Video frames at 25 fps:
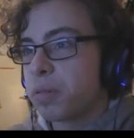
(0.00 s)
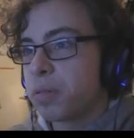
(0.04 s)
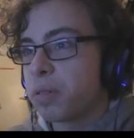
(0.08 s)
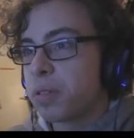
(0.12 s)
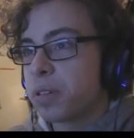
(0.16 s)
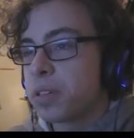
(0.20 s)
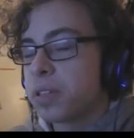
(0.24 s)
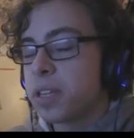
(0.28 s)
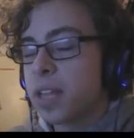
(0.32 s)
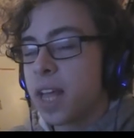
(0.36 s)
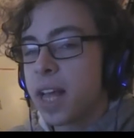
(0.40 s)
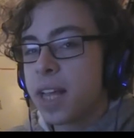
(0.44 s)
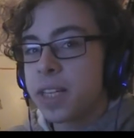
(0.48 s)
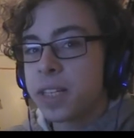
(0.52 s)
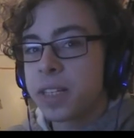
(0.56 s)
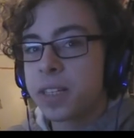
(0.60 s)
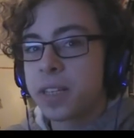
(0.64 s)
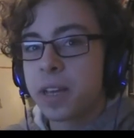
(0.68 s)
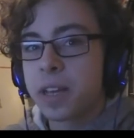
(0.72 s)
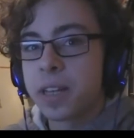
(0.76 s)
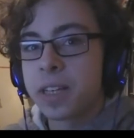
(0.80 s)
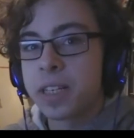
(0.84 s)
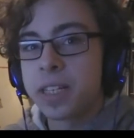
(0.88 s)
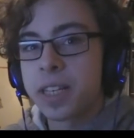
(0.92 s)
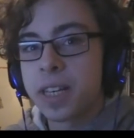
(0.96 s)
So that's
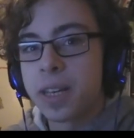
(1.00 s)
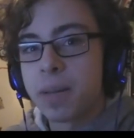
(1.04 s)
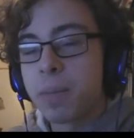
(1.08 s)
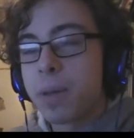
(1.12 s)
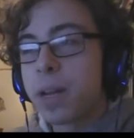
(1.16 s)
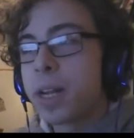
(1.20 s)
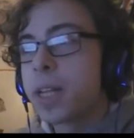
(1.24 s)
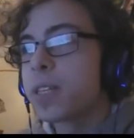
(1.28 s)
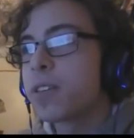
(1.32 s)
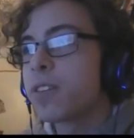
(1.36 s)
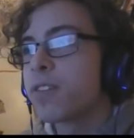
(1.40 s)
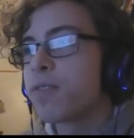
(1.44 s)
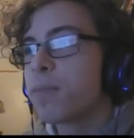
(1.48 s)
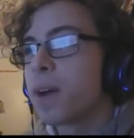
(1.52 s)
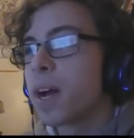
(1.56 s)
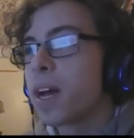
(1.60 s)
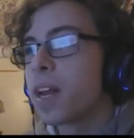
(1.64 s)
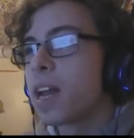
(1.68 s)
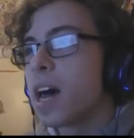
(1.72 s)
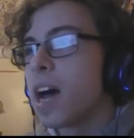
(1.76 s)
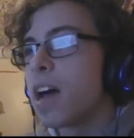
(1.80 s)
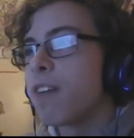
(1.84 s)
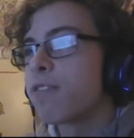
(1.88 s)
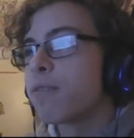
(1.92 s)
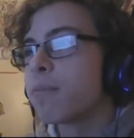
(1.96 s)
13 minutes of my
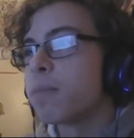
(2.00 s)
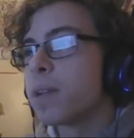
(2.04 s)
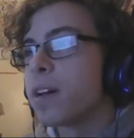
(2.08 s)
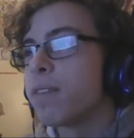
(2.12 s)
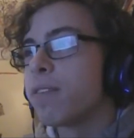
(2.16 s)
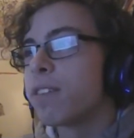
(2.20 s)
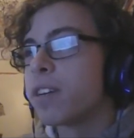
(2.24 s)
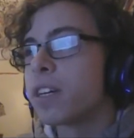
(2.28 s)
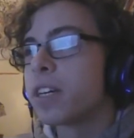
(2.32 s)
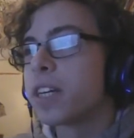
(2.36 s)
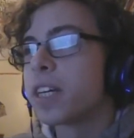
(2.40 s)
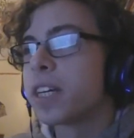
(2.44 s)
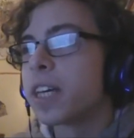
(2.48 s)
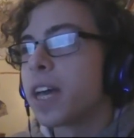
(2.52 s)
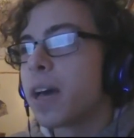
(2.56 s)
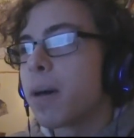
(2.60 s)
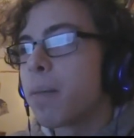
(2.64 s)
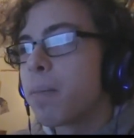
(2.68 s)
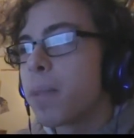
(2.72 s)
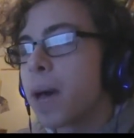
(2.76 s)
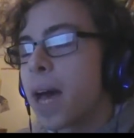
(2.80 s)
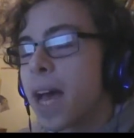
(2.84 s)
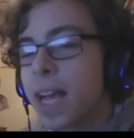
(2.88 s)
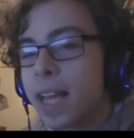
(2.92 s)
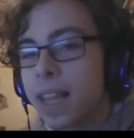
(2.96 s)
life I'm never going to
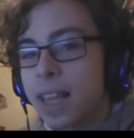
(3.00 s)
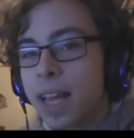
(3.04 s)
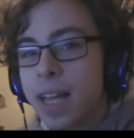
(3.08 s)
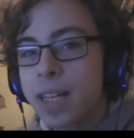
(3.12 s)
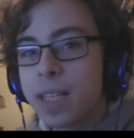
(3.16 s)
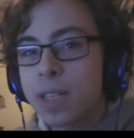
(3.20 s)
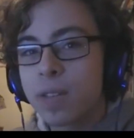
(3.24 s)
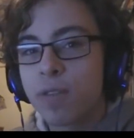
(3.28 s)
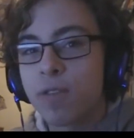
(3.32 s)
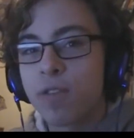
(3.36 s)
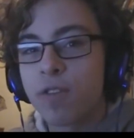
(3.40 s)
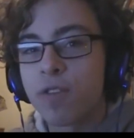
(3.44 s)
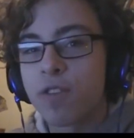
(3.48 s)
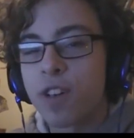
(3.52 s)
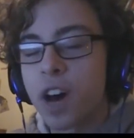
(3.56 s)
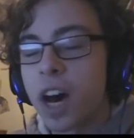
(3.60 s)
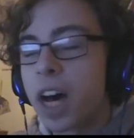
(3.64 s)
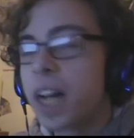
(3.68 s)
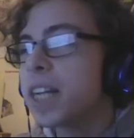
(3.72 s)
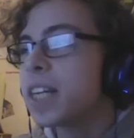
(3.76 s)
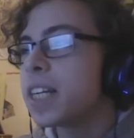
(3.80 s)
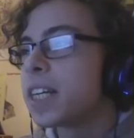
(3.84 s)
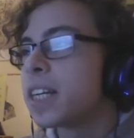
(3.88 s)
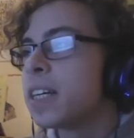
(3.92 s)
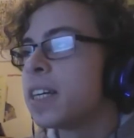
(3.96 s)
get back. That's
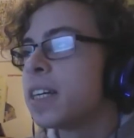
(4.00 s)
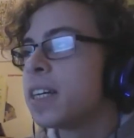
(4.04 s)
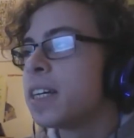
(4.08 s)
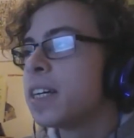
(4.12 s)
fun.